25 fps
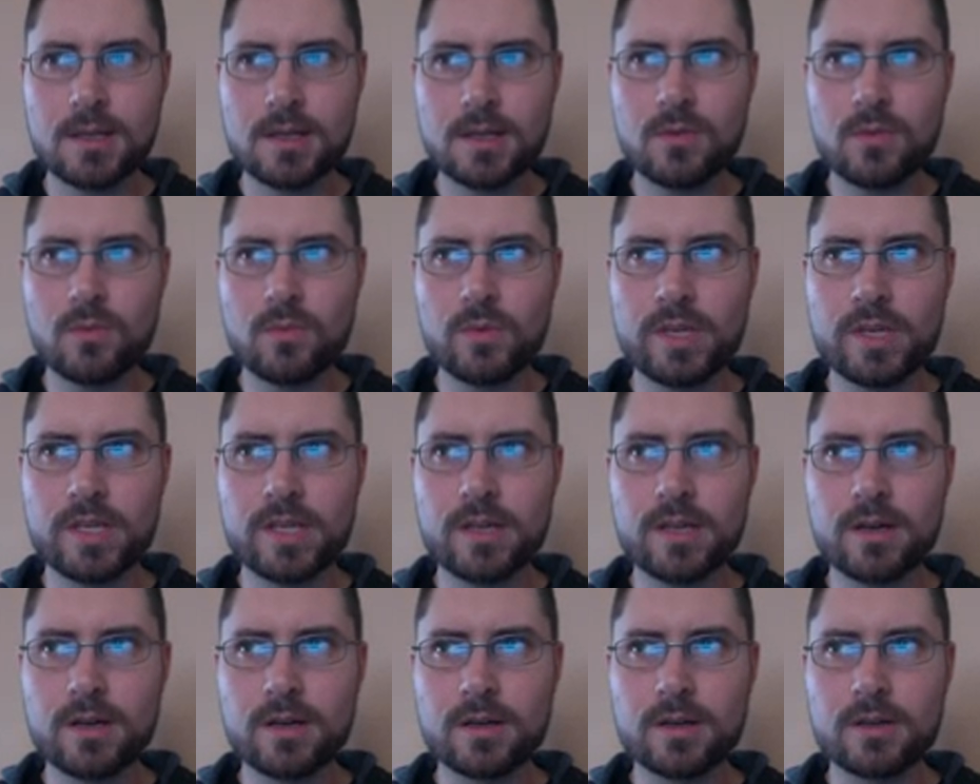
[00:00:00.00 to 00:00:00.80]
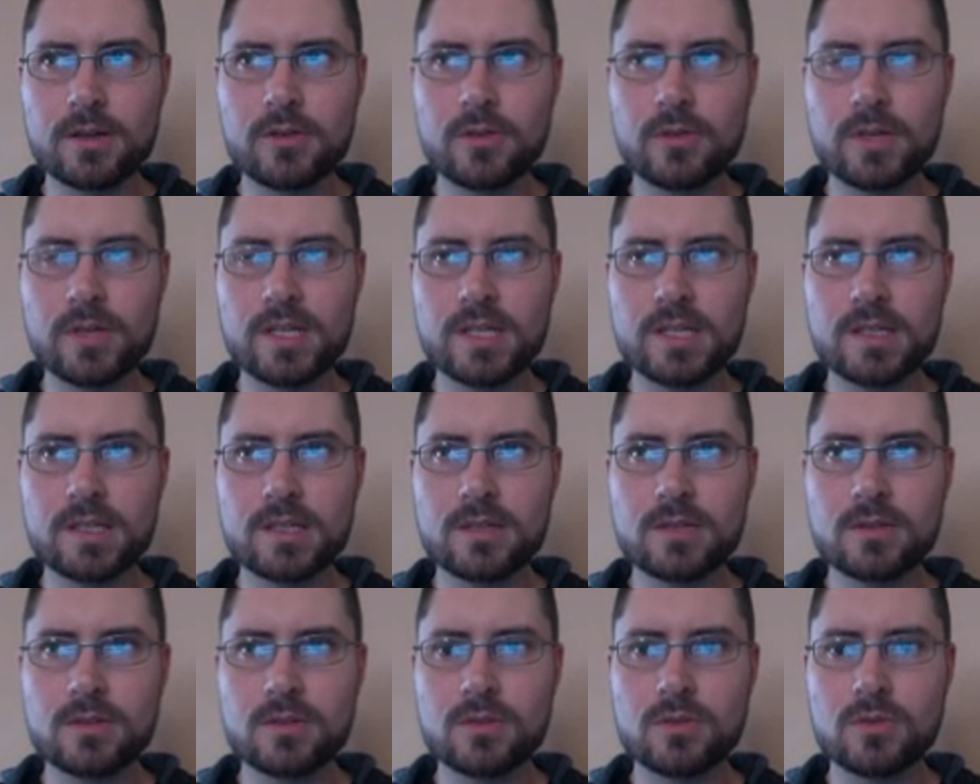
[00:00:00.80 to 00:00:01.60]
we are going
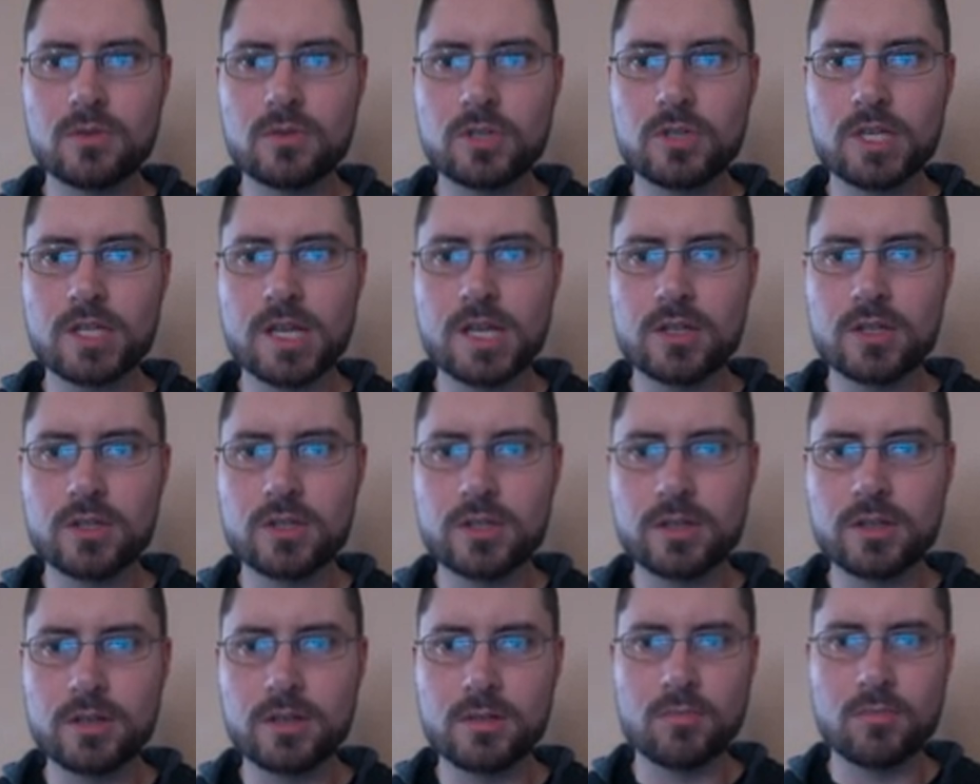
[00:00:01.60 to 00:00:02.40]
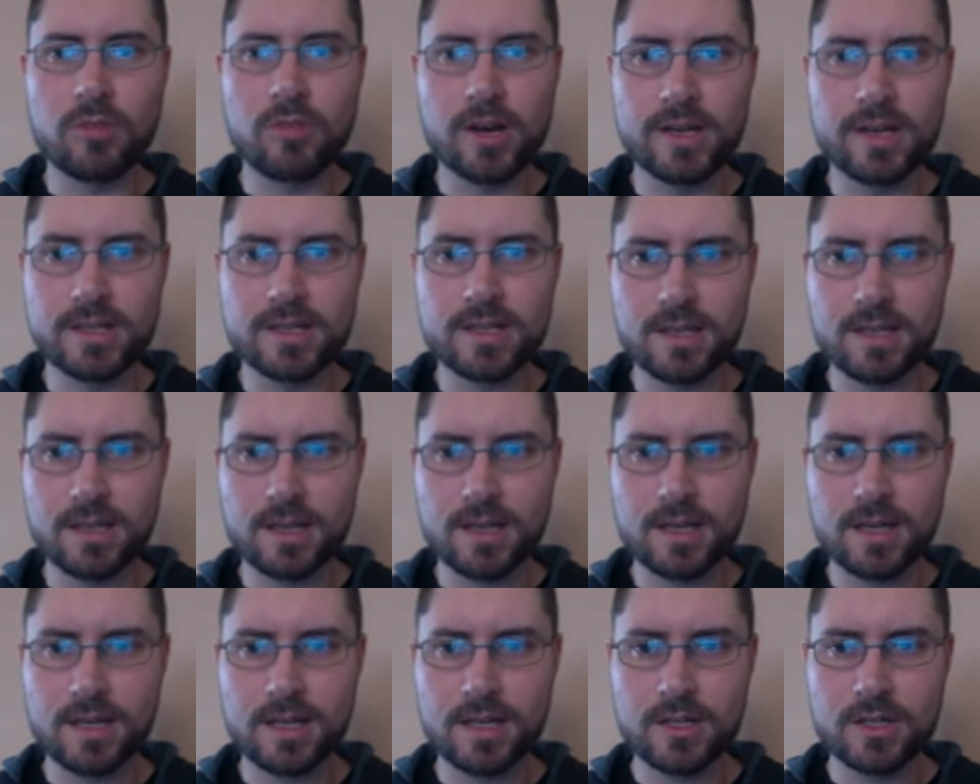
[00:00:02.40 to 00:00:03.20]
to change the brightness and
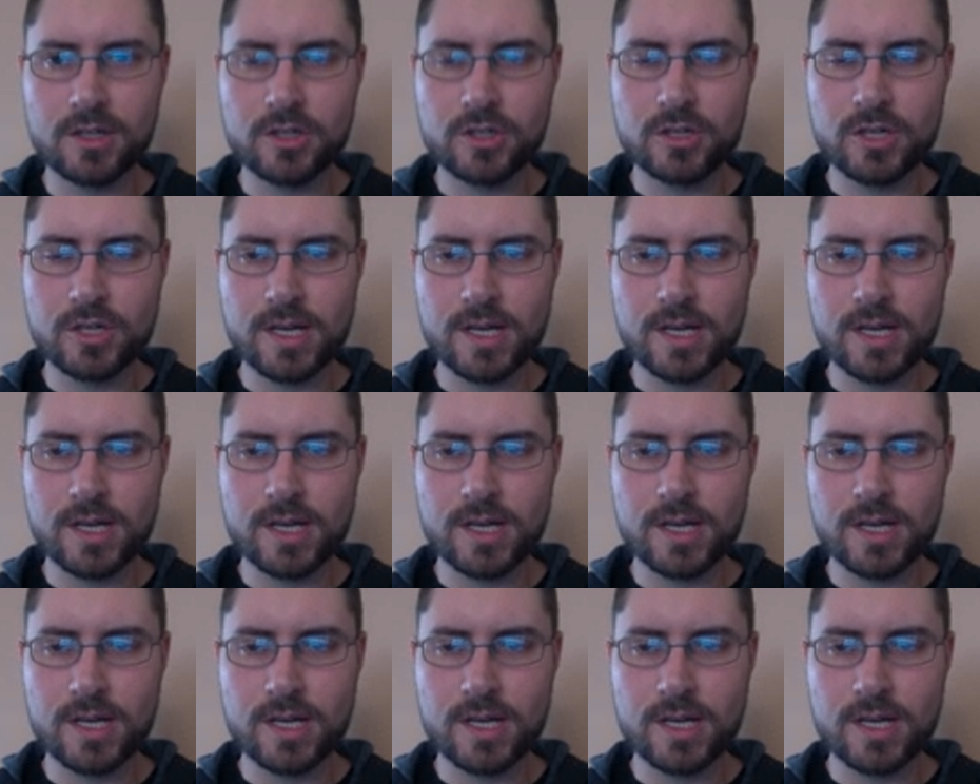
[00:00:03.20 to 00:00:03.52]
contrast.